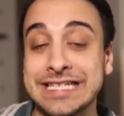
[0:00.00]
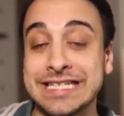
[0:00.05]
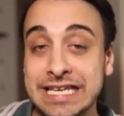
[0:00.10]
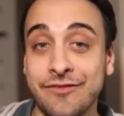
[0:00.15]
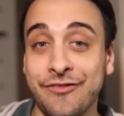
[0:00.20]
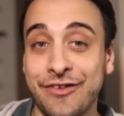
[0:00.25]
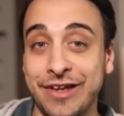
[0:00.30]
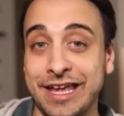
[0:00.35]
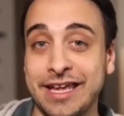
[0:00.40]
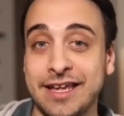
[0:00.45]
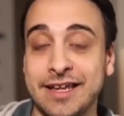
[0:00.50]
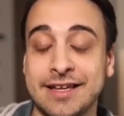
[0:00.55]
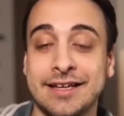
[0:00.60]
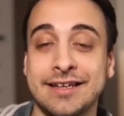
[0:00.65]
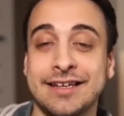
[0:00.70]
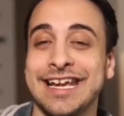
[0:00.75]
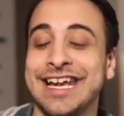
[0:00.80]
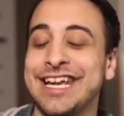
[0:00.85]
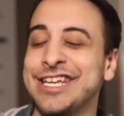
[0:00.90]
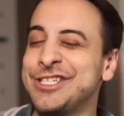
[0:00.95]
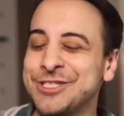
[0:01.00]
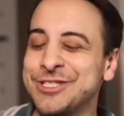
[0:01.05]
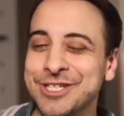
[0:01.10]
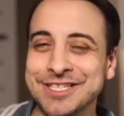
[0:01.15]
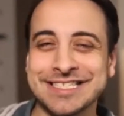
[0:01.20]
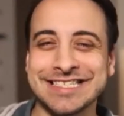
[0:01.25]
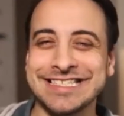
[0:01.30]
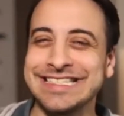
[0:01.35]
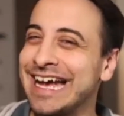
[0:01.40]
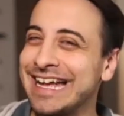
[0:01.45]
TV, it's
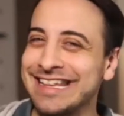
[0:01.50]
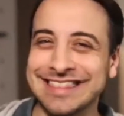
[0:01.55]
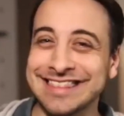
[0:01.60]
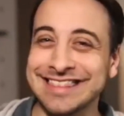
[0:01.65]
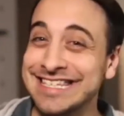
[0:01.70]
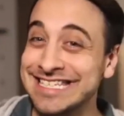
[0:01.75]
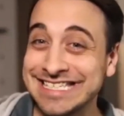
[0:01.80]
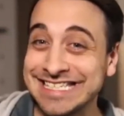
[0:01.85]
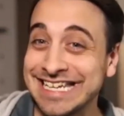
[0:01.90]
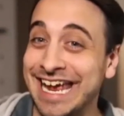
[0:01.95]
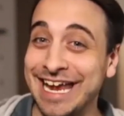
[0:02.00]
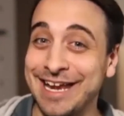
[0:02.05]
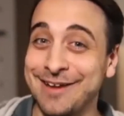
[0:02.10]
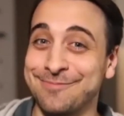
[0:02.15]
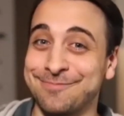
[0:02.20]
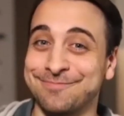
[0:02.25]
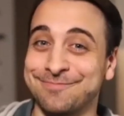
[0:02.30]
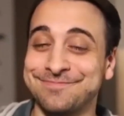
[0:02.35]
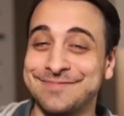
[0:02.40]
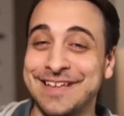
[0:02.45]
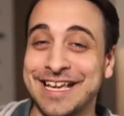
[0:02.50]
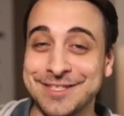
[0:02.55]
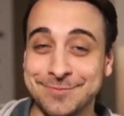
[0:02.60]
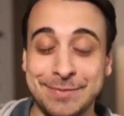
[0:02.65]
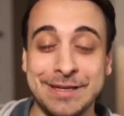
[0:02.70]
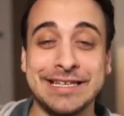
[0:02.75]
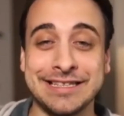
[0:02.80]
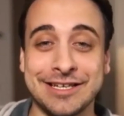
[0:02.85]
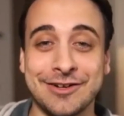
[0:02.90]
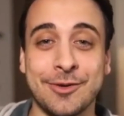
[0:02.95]
just not the same as
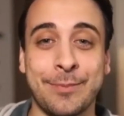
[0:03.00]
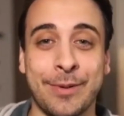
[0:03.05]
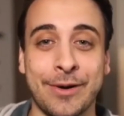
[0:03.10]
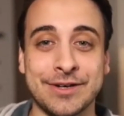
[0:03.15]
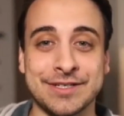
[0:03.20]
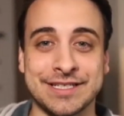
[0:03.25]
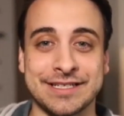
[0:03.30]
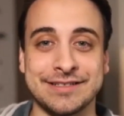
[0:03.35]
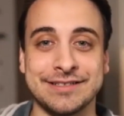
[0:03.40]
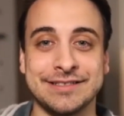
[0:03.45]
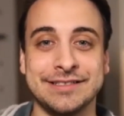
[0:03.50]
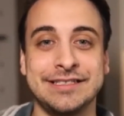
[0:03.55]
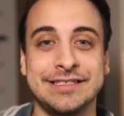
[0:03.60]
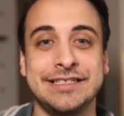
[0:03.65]
being there in person.